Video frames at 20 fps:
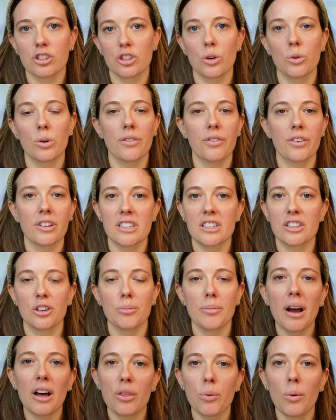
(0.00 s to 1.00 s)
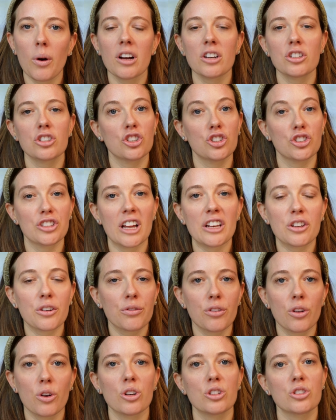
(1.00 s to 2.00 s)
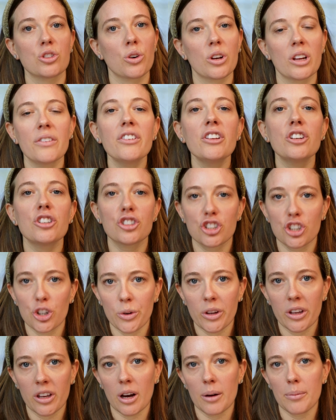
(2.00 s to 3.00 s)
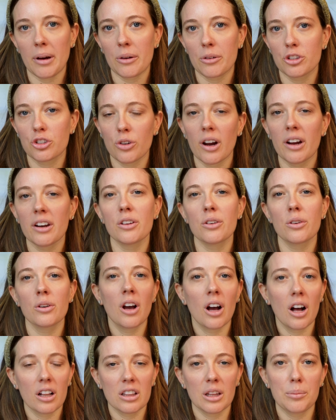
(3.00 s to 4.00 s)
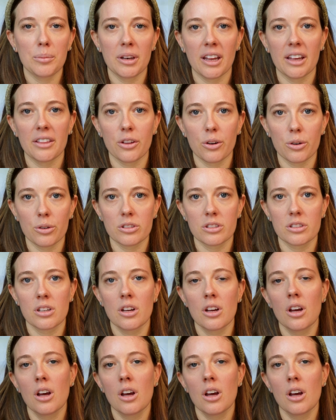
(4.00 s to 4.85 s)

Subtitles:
So if it's in your mouthwash, your dental floss, or even your chewing gum, I would try to eliminate those.